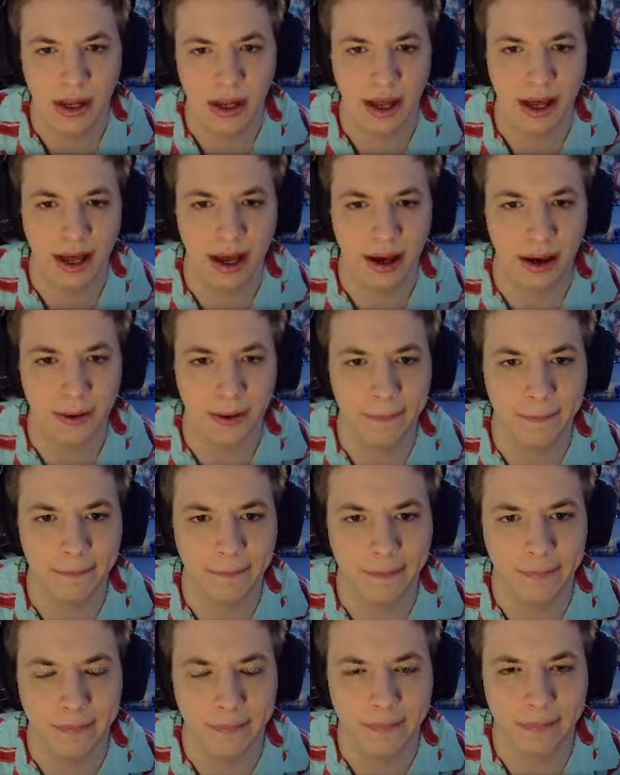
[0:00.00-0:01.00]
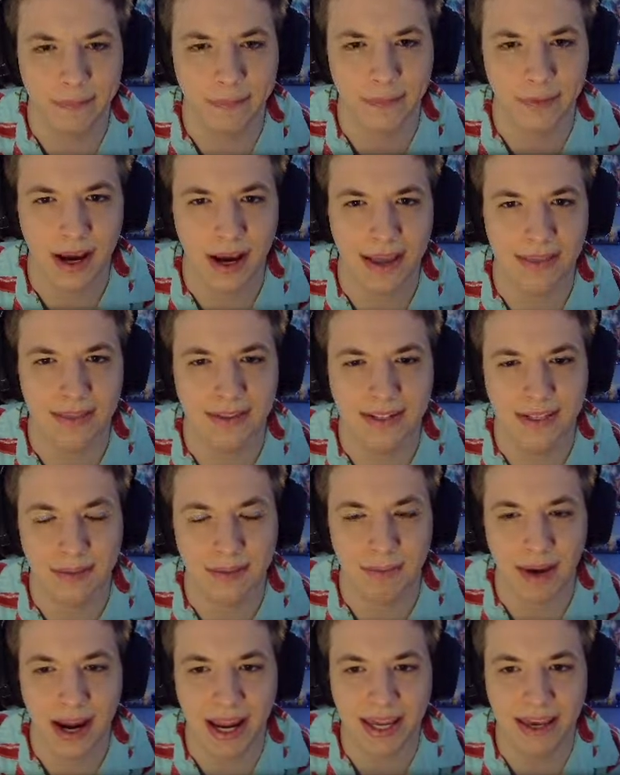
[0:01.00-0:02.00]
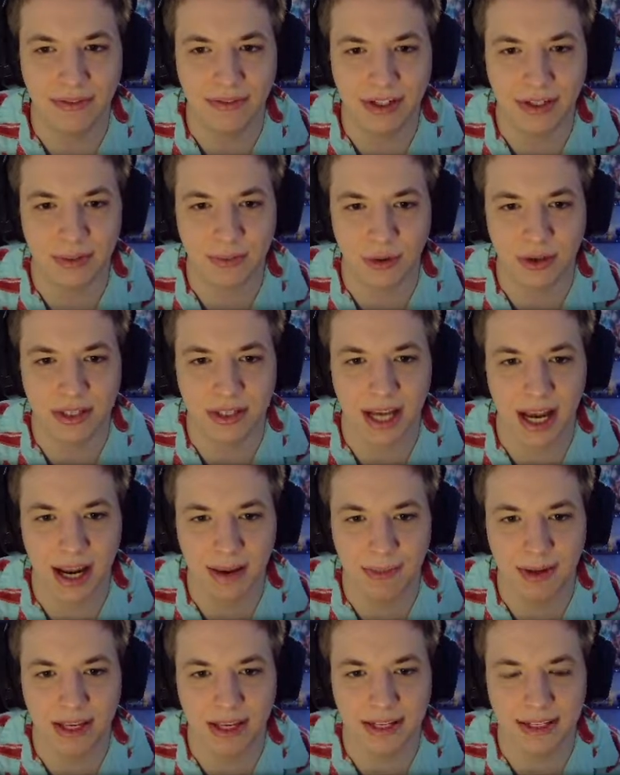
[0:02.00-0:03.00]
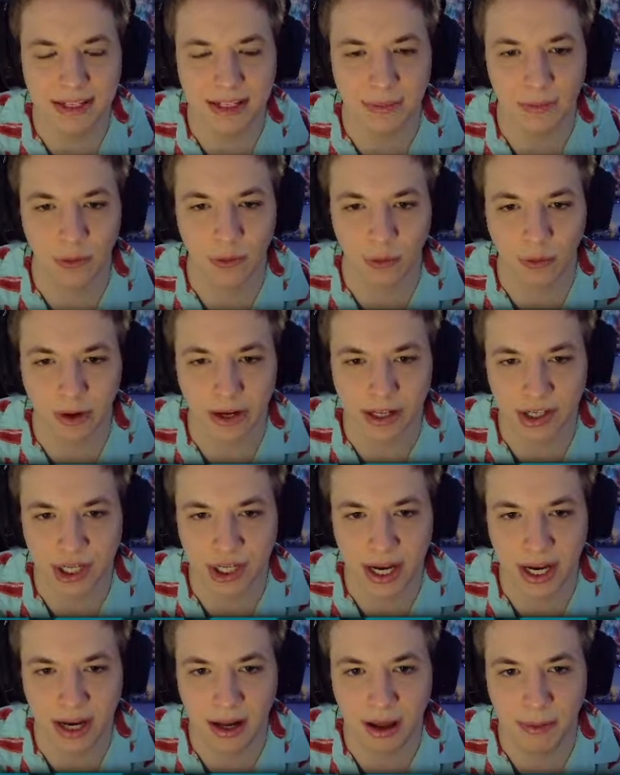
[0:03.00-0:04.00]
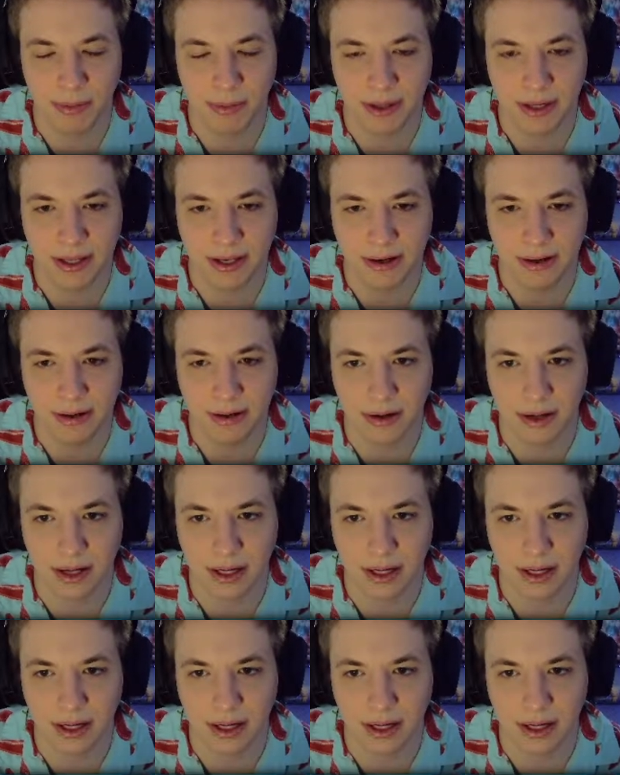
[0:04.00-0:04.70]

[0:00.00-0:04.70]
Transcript: Um, and this might give us more time to get some regen up in here.